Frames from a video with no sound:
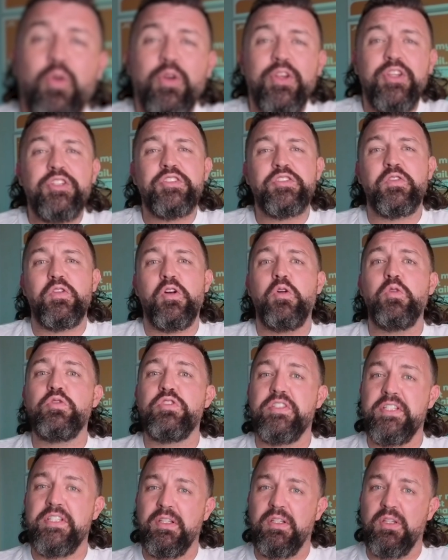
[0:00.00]
Before you scroll
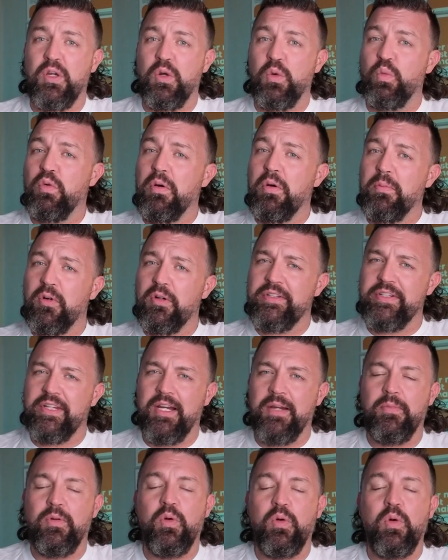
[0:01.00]
Zillow one more
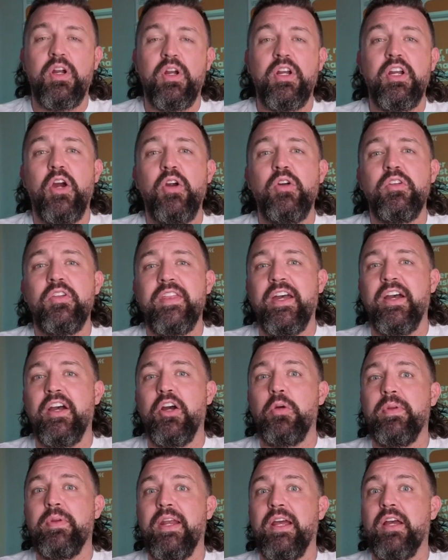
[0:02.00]
time or go to that
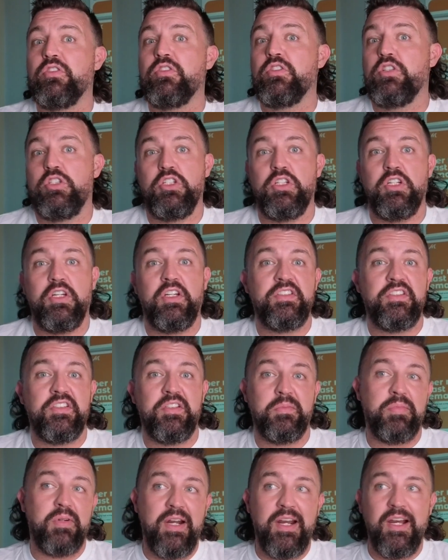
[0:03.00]
open house just to
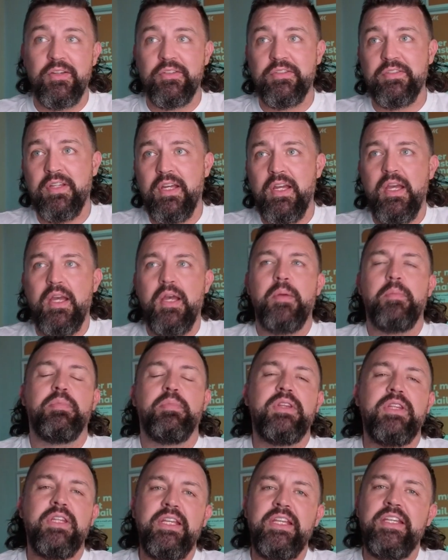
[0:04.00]
browse,
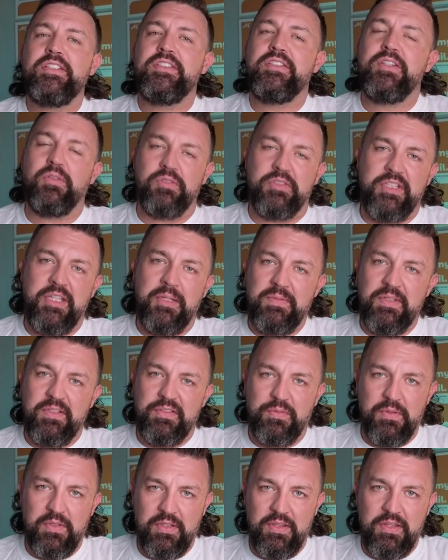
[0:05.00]
please don't skip this
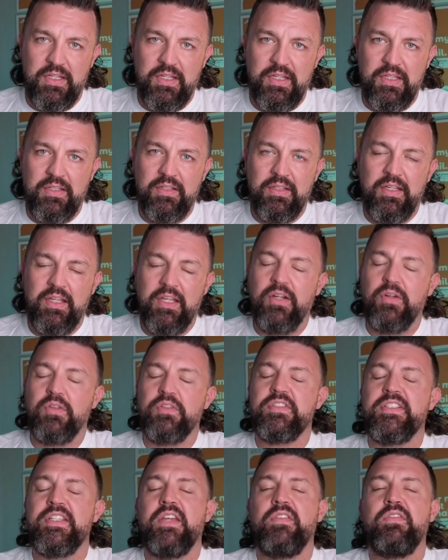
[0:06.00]
one thing. It'll
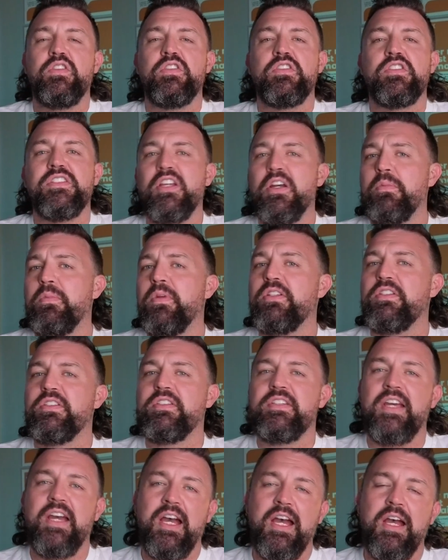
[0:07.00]
save you so much
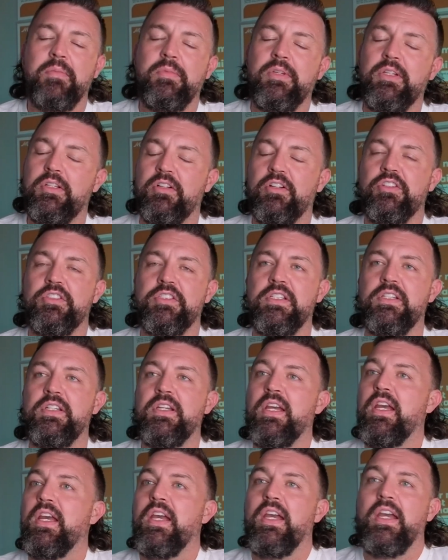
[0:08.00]
time, energy,
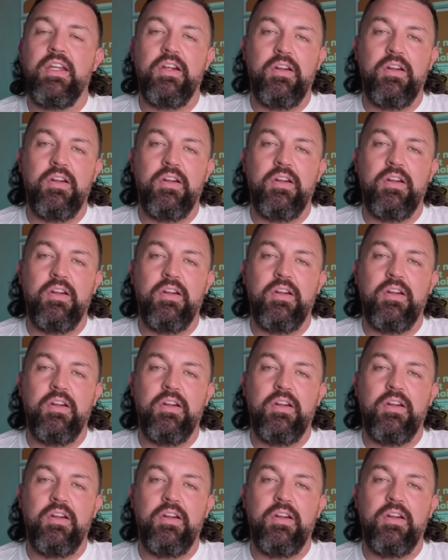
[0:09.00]
and